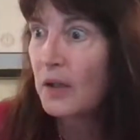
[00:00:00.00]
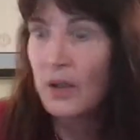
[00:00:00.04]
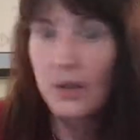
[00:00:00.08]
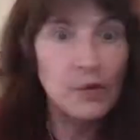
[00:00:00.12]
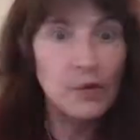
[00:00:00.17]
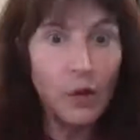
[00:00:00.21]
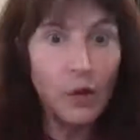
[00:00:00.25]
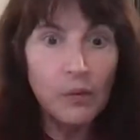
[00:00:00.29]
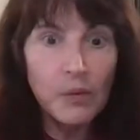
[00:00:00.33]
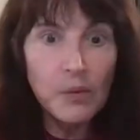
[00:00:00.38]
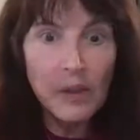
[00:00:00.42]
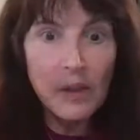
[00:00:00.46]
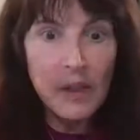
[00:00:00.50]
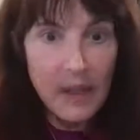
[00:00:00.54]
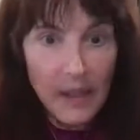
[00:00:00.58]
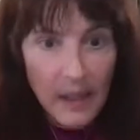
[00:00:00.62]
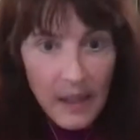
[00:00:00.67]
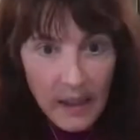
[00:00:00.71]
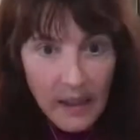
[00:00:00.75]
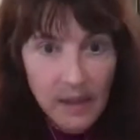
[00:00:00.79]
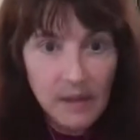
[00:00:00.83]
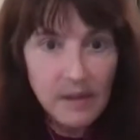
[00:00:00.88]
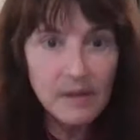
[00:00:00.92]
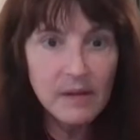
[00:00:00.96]
don't
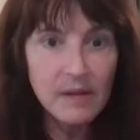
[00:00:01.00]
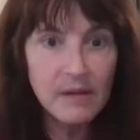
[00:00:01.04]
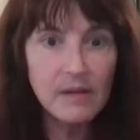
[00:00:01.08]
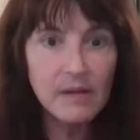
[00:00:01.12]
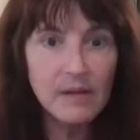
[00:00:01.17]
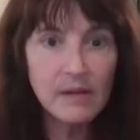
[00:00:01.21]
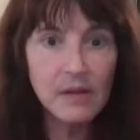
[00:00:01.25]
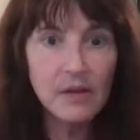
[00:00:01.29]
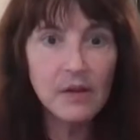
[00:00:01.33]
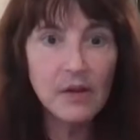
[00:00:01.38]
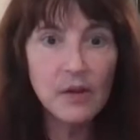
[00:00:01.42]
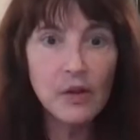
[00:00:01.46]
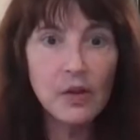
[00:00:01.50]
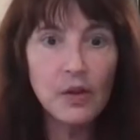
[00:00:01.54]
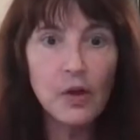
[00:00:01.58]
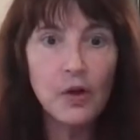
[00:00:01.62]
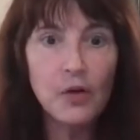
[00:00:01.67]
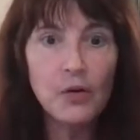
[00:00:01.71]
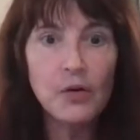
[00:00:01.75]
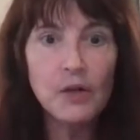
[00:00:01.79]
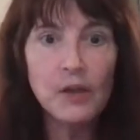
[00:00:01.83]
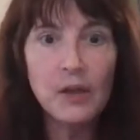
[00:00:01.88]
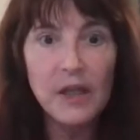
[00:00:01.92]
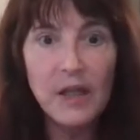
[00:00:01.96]
need
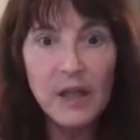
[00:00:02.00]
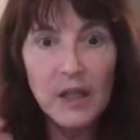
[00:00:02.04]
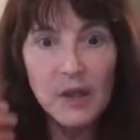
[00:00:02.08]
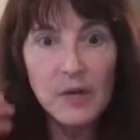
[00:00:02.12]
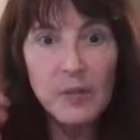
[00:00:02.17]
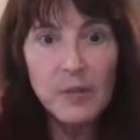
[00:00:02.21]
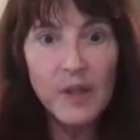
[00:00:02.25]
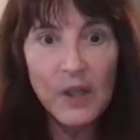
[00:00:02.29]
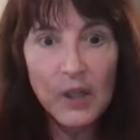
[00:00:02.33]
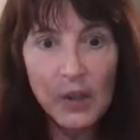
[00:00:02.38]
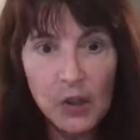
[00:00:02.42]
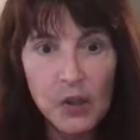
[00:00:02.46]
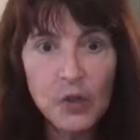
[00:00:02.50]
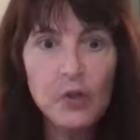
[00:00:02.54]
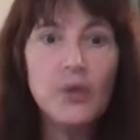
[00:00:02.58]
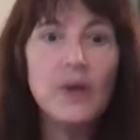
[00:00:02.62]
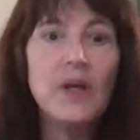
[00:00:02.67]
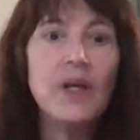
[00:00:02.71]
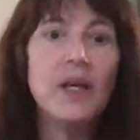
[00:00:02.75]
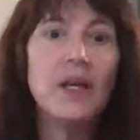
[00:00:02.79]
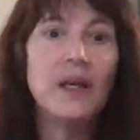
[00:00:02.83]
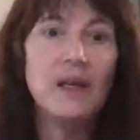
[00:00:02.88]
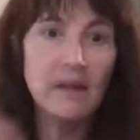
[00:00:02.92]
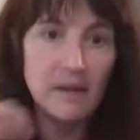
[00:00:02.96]
to be
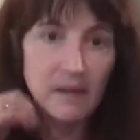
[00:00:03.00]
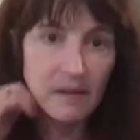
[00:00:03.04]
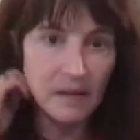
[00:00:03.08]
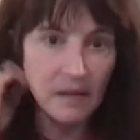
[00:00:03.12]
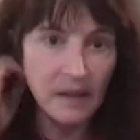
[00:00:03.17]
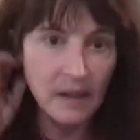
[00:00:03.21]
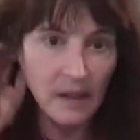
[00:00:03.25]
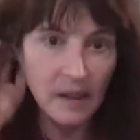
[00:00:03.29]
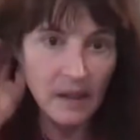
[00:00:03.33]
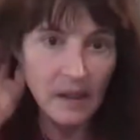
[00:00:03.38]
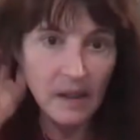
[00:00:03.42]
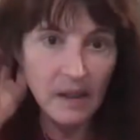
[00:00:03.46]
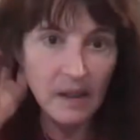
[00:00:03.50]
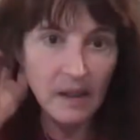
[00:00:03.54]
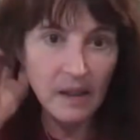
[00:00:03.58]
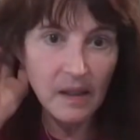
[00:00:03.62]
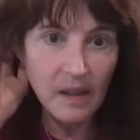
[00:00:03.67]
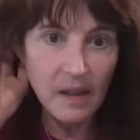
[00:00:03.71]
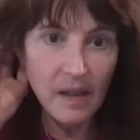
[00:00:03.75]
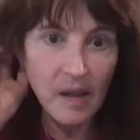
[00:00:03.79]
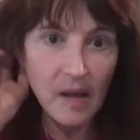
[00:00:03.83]
doing the